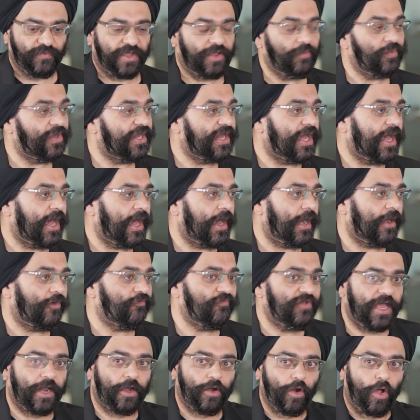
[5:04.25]
where we
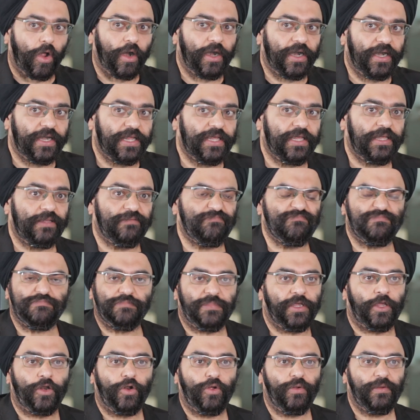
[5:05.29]
are already,
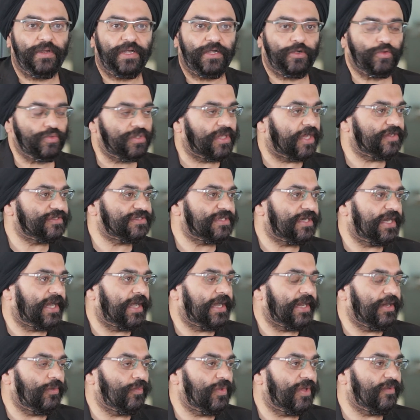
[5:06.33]
in
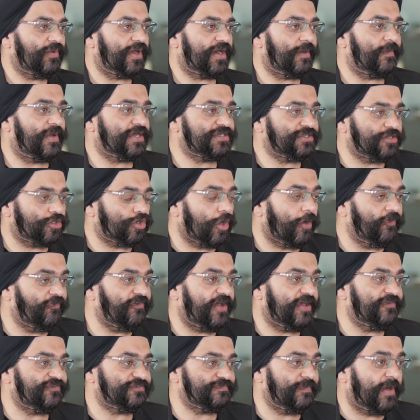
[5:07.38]
2018, we were amongst the
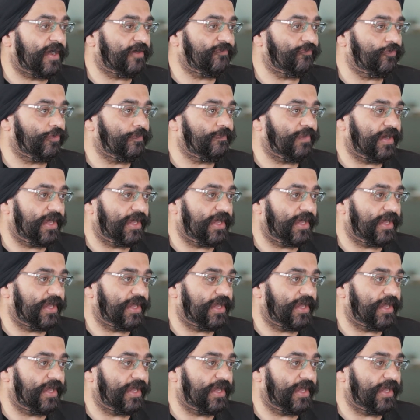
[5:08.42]
top 5 smartphone